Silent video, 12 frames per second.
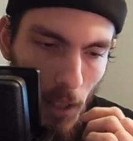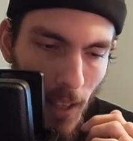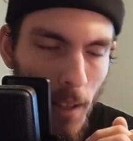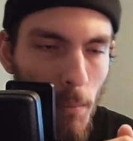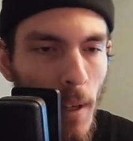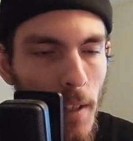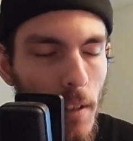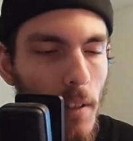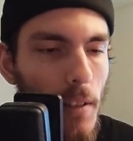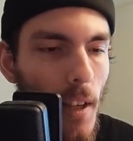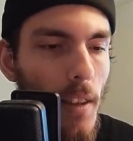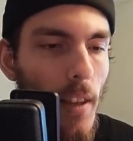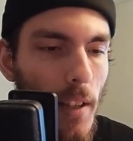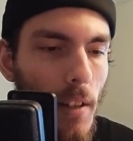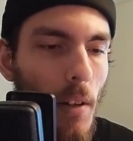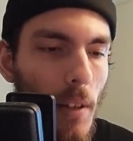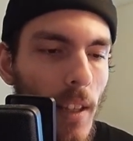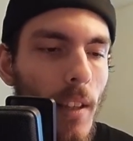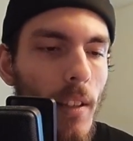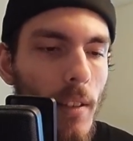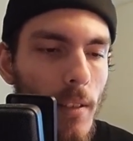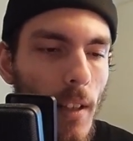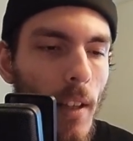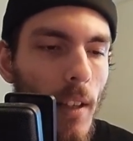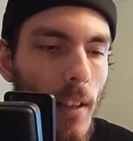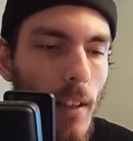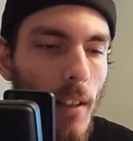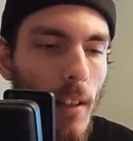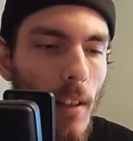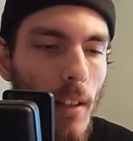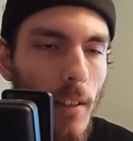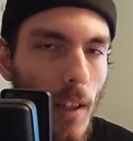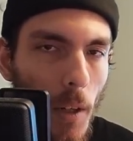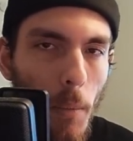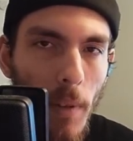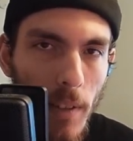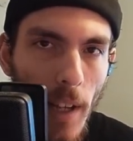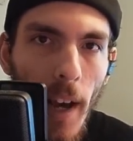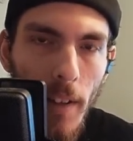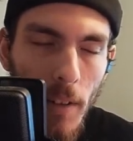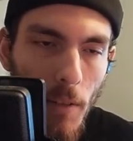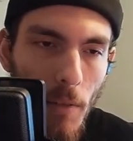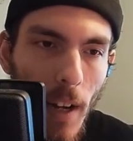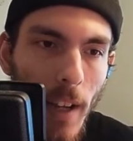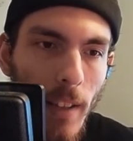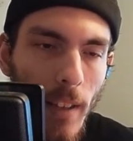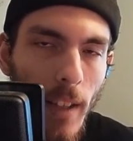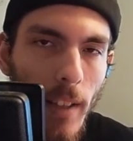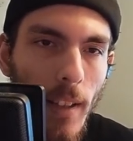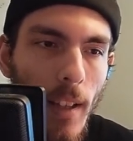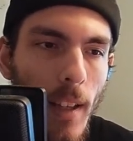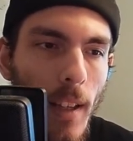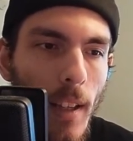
him basically saying that you know he is a son of Poseidon, right? Like,